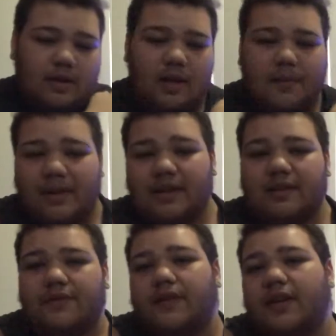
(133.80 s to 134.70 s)
I'm making
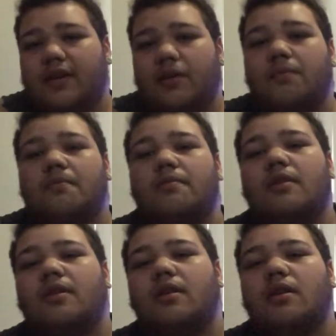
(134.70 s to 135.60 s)
this video
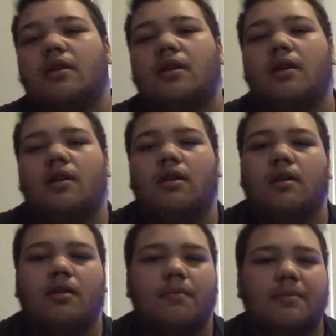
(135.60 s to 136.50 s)

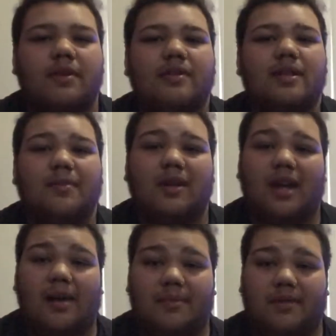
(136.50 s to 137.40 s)
because I'm
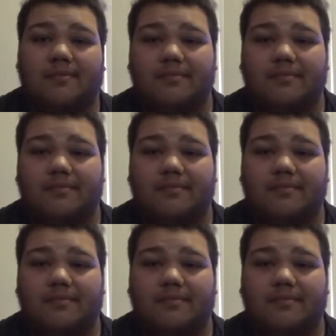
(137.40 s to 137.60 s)
unhappy.